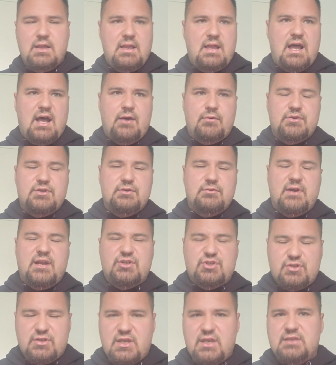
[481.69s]
how you
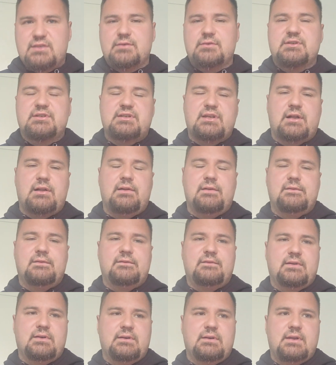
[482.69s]
educate
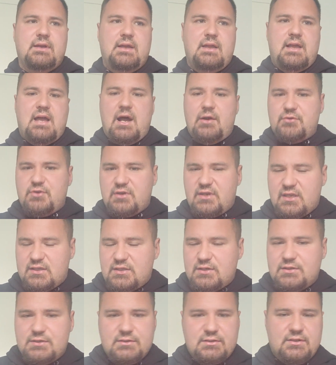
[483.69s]
yourself and how you get
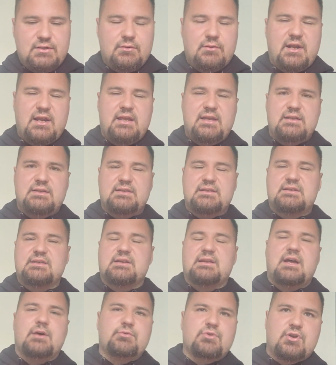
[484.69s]
the good grades
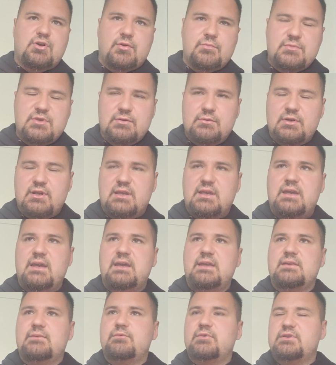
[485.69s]
and how you
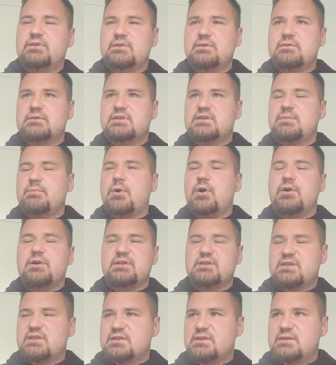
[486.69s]
communicate with the
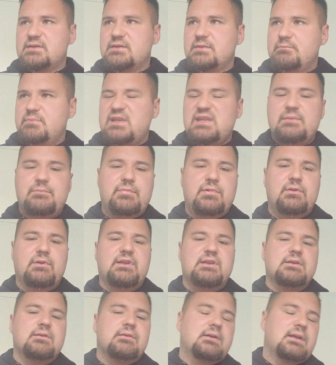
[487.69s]
smartest people
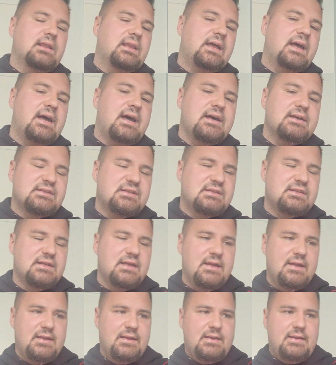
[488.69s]
in your class.
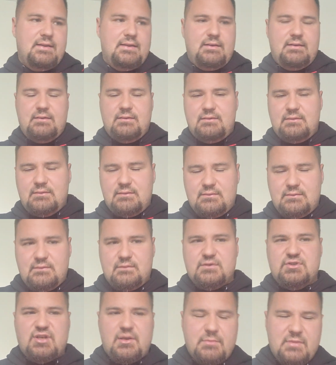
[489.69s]

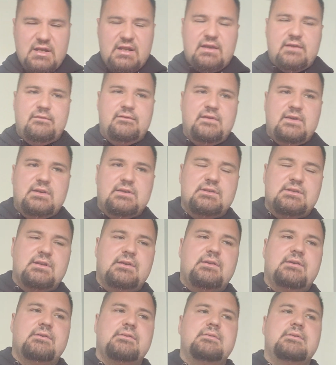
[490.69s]
Gemini things,
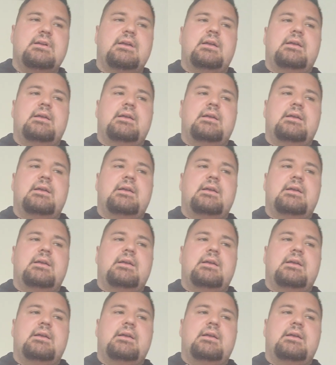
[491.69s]
you know.